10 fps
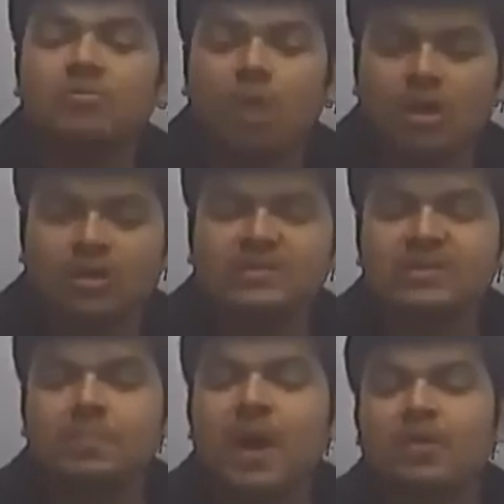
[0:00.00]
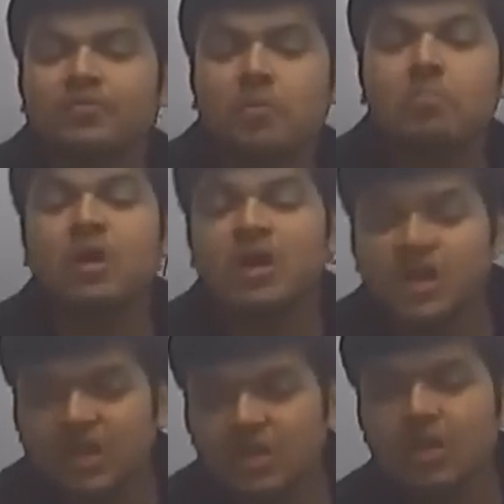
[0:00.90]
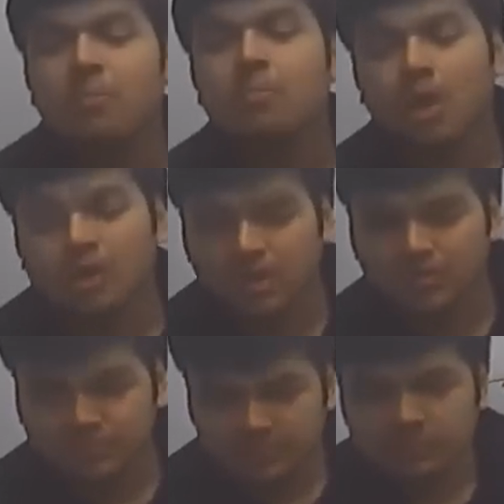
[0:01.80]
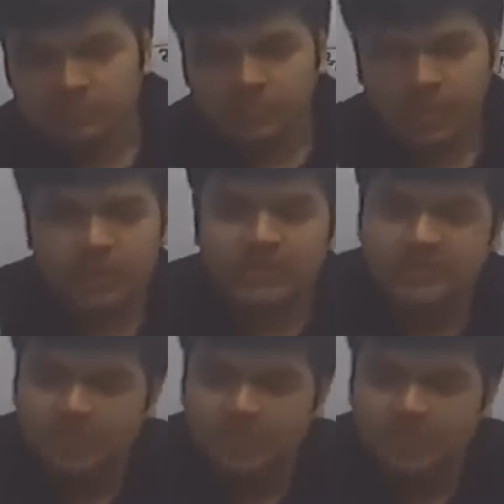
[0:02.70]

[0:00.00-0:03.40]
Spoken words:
model. This is a part of your Merton model. We